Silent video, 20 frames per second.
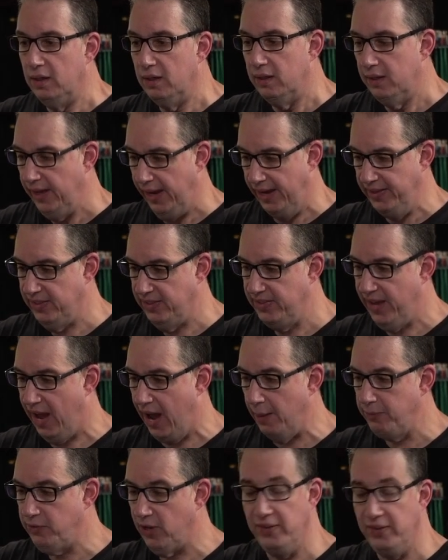and the
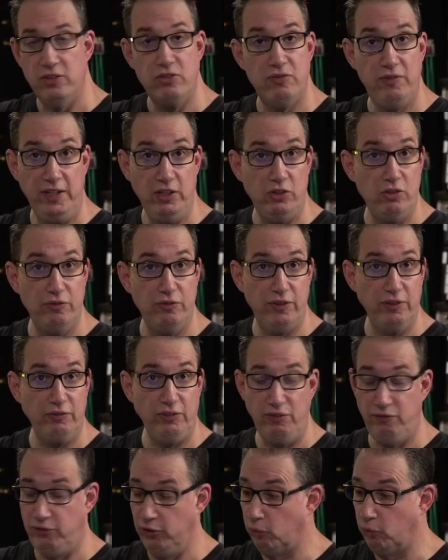knobs on this
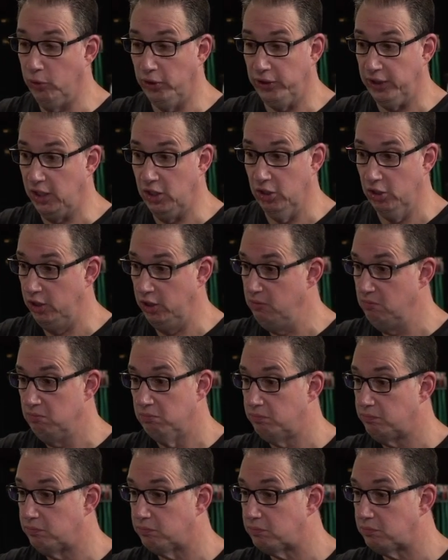V250 feel really good.
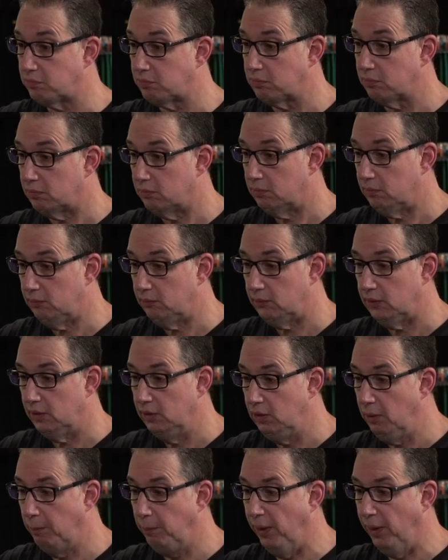
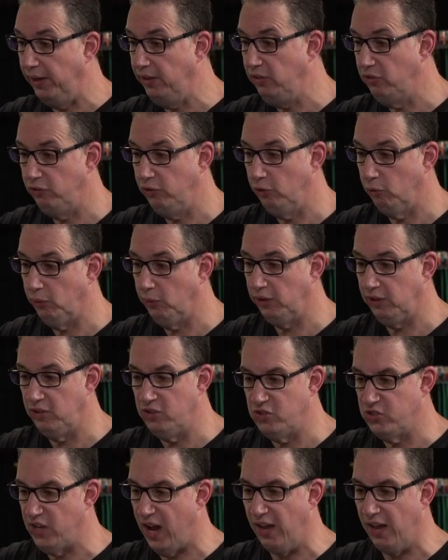The buttons feel really
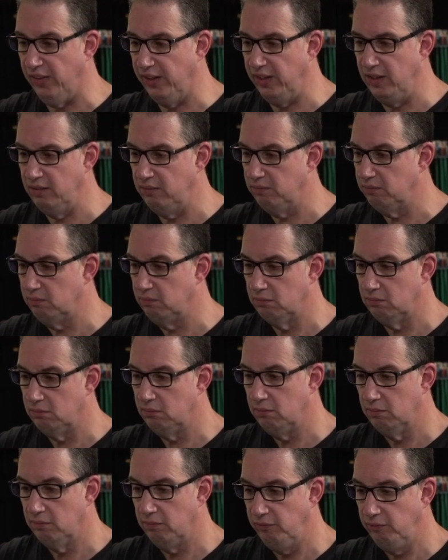solid.
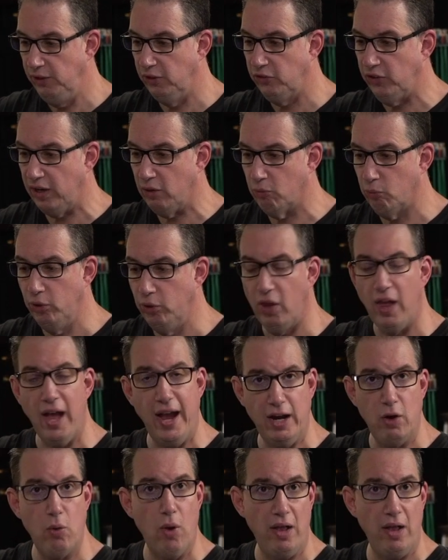Feels like a real high
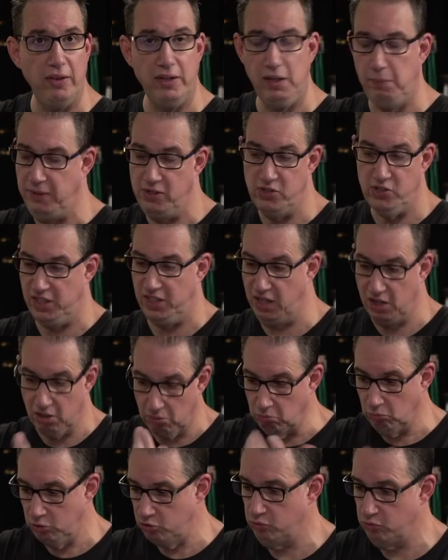quality piece of gear,
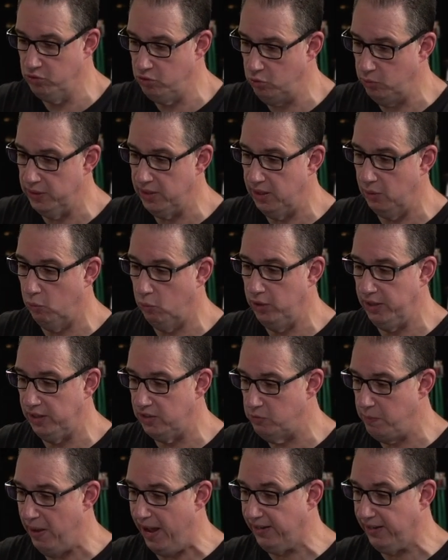which you would
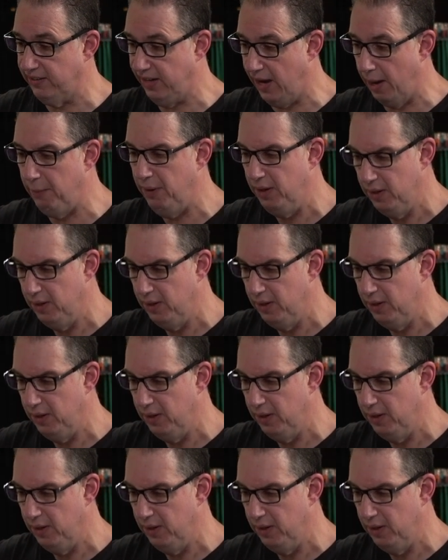expect. And I'm